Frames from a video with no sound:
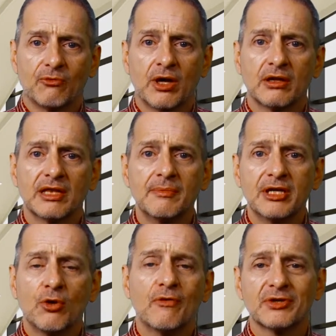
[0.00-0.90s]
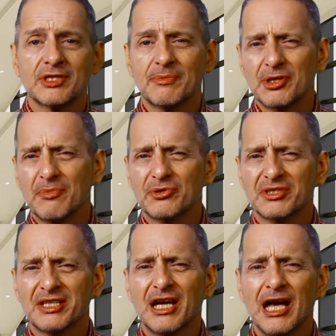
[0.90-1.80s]
Well, let me go over some of the
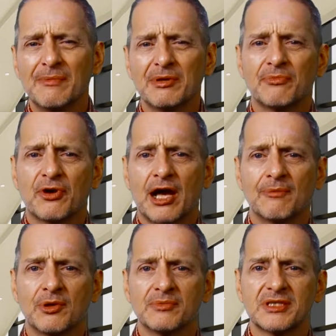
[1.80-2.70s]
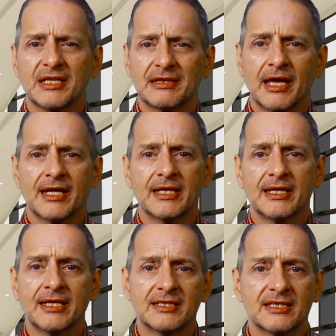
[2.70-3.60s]
most common problems in
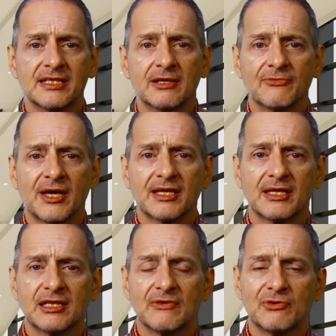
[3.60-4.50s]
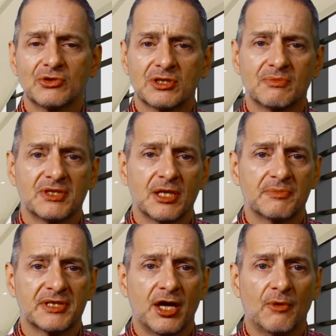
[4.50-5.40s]
lighting and see if I can give you some
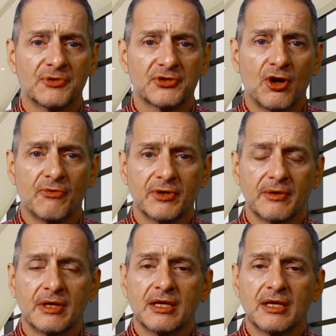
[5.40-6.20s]
tips to help solve it.